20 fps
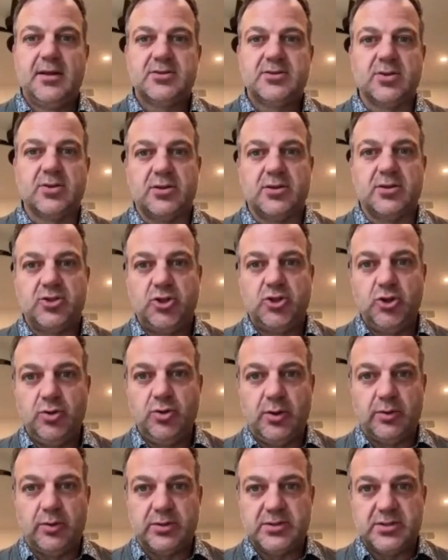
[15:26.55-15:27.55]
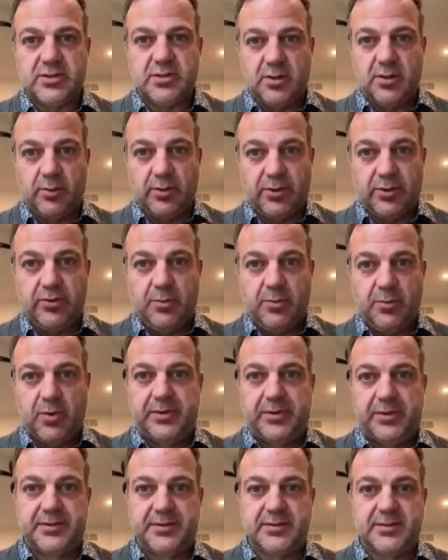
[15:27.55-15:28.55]
So there were three
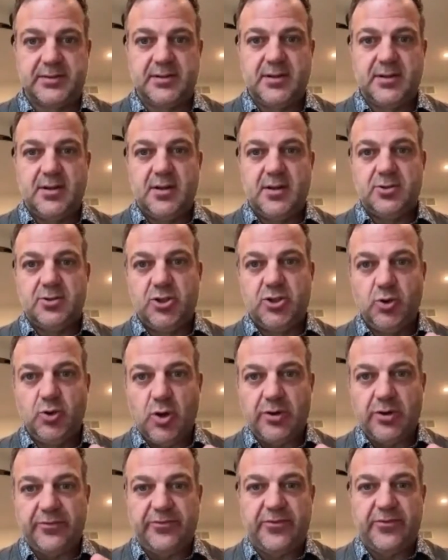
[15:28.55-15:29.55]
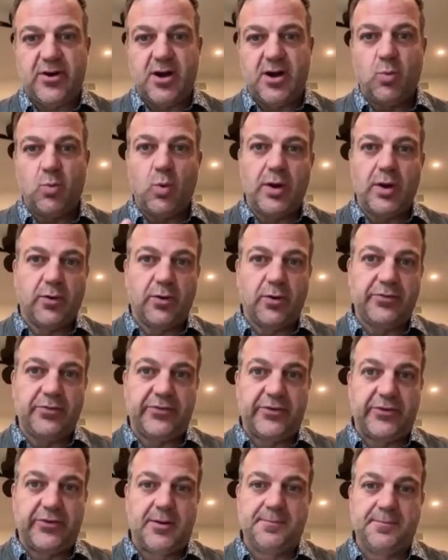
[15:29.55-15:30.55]
brothers, two on farm, one off
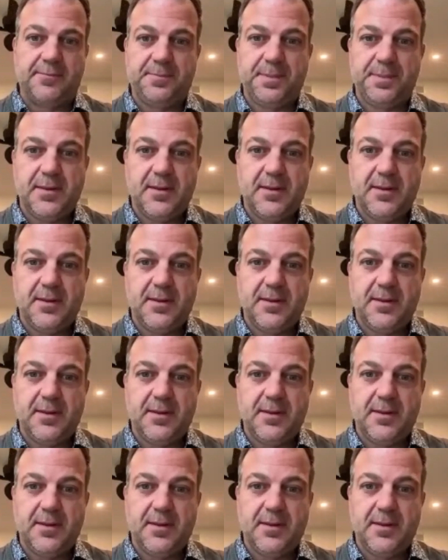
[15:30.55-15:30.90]
farm.